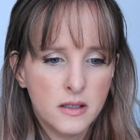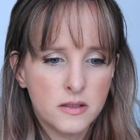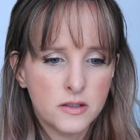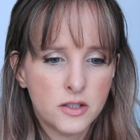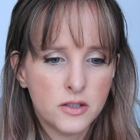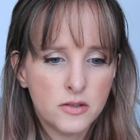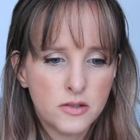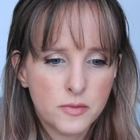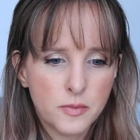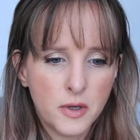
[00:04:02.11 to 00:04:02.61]

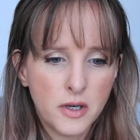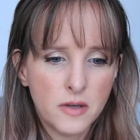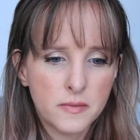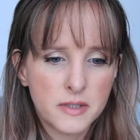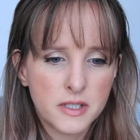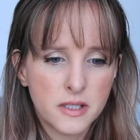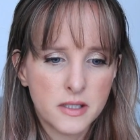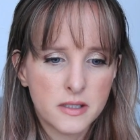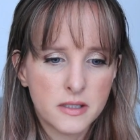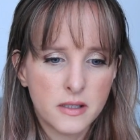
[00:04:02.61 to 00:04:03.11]
JuiceBalm
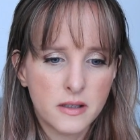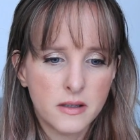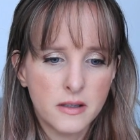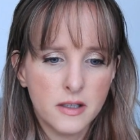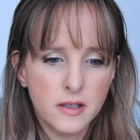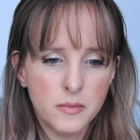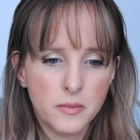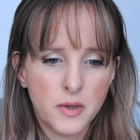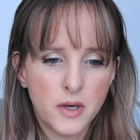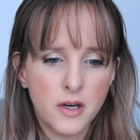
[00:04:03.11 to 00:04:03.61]
Tinted
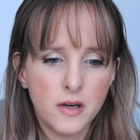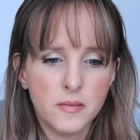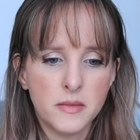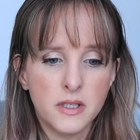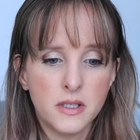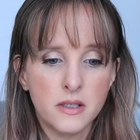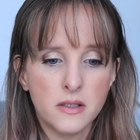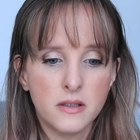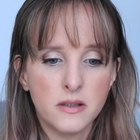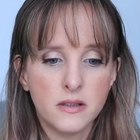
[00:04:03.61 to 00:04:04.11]
Lip Balm
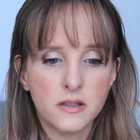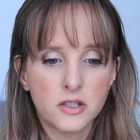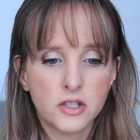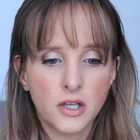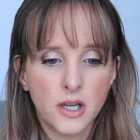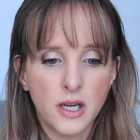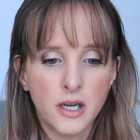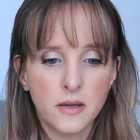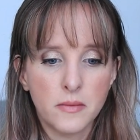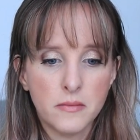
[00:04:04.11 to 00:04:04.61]
in the
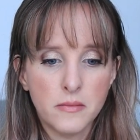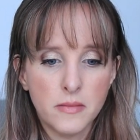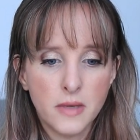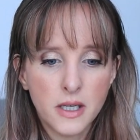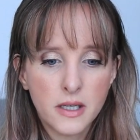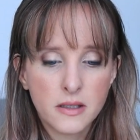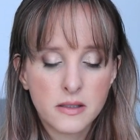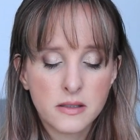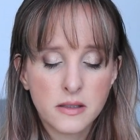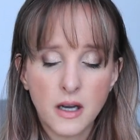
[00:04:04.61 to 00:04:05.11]
shade
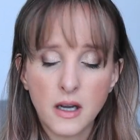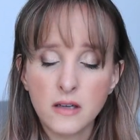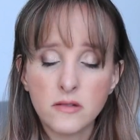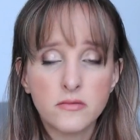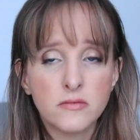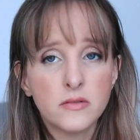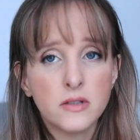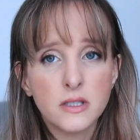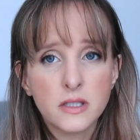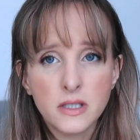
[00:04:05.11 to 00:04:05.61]
Mix. I
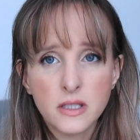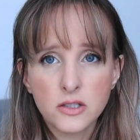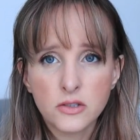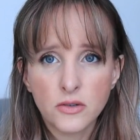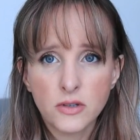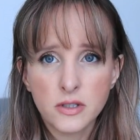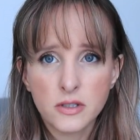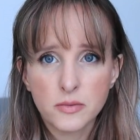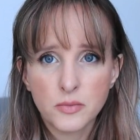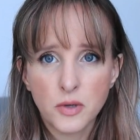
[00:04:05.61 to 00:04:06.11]
really
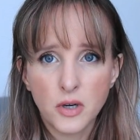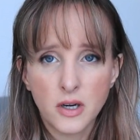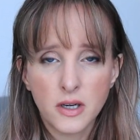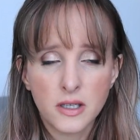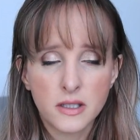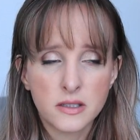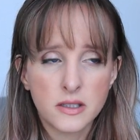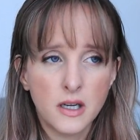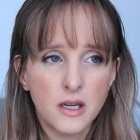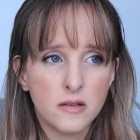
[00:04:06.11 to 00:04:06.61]
enjoy this
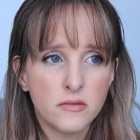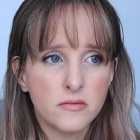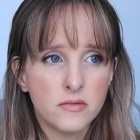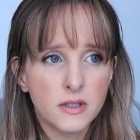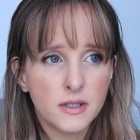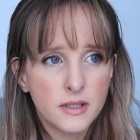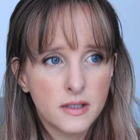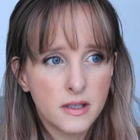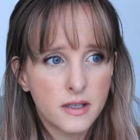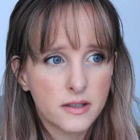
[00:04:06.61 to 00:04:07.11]
product. I
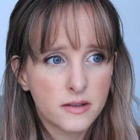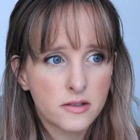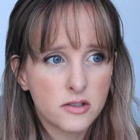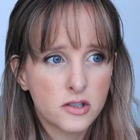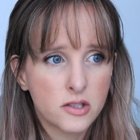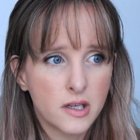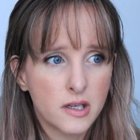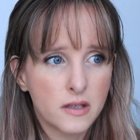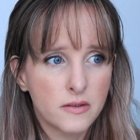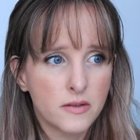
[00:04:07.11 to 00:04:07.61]
really like the
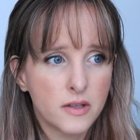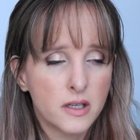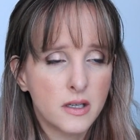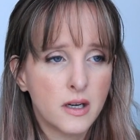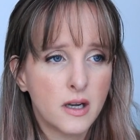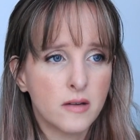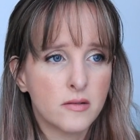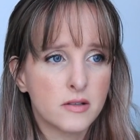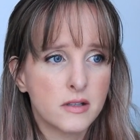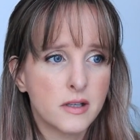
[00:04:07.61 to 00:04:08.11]
shade of
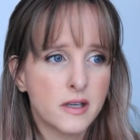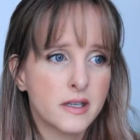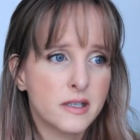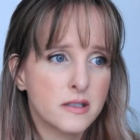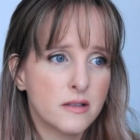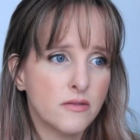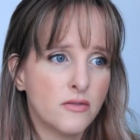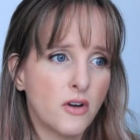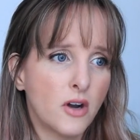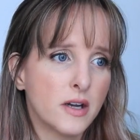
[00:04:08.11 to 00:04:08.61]
it. I would like
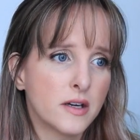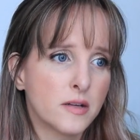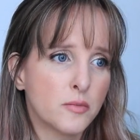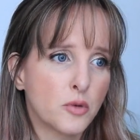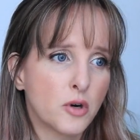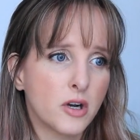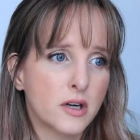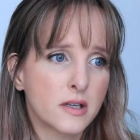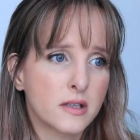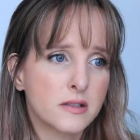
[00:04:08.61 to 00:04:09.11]
to find a
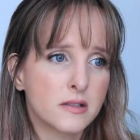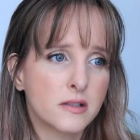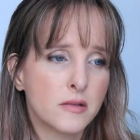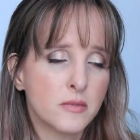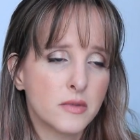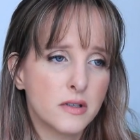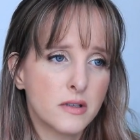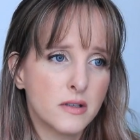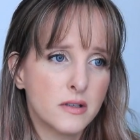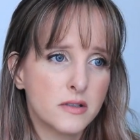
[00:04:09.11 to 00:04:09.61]
product
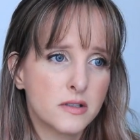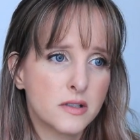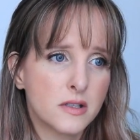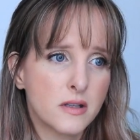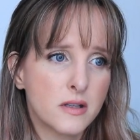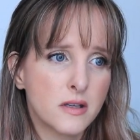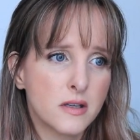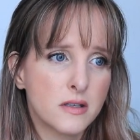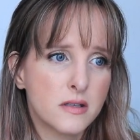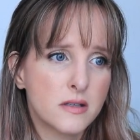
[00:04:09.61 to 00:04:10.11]
similar to
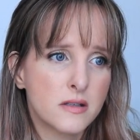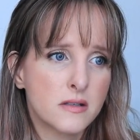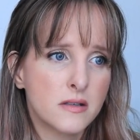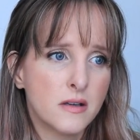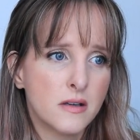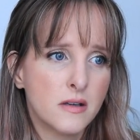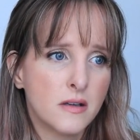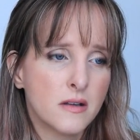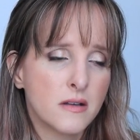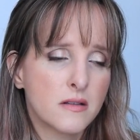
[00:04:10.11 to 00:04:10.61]
this
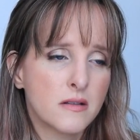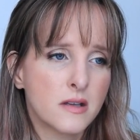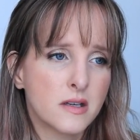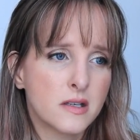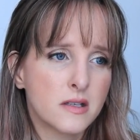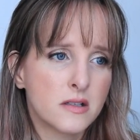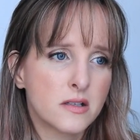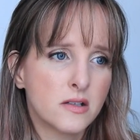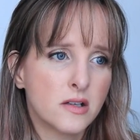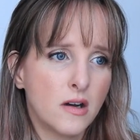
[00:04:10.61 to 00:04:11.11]
that
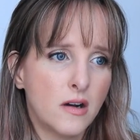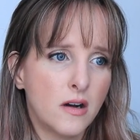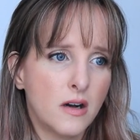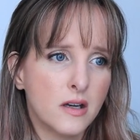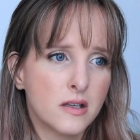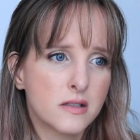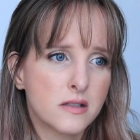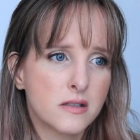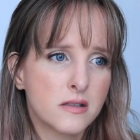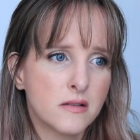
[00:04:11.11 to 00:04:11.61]
is
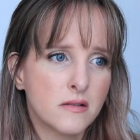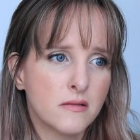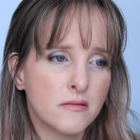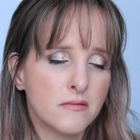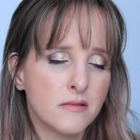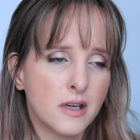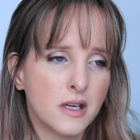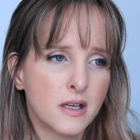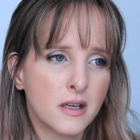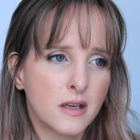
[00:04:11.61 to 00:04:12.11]
not
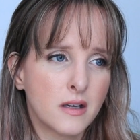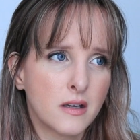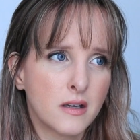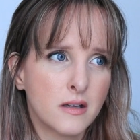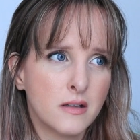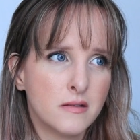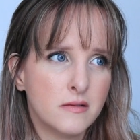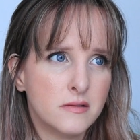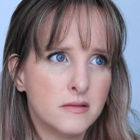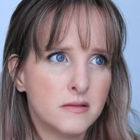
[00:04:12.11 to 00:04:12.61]

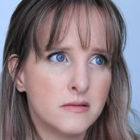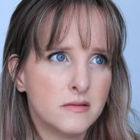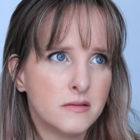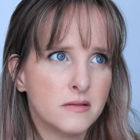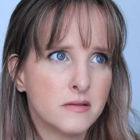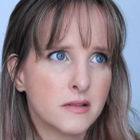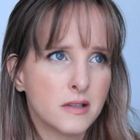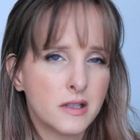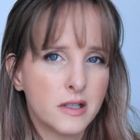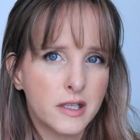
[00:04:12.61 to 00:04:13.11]
like
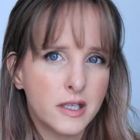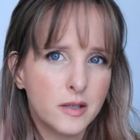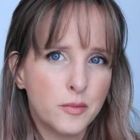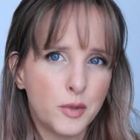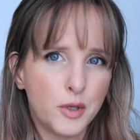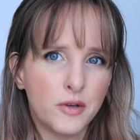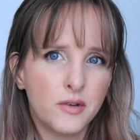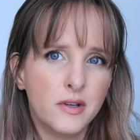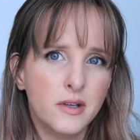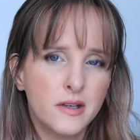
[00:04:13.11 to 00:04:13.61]
clean
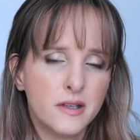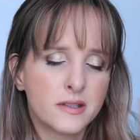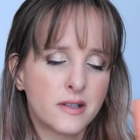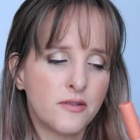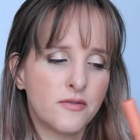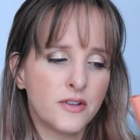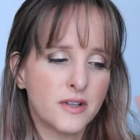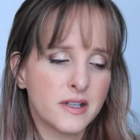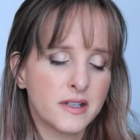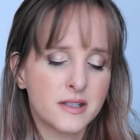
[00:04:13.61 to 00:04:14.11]
beauty, because I
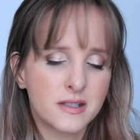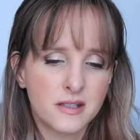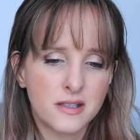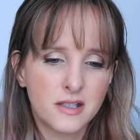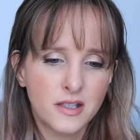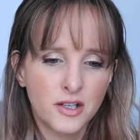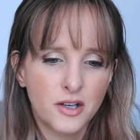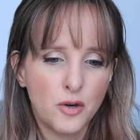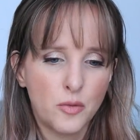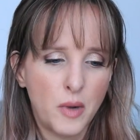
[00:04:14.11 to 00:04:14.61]
feel like this is
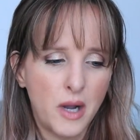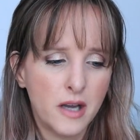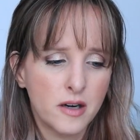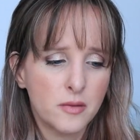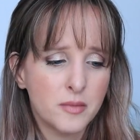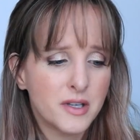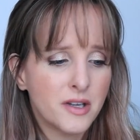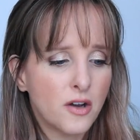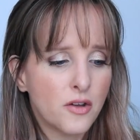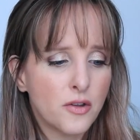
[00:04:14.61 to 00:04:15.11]
gonna go bad on me.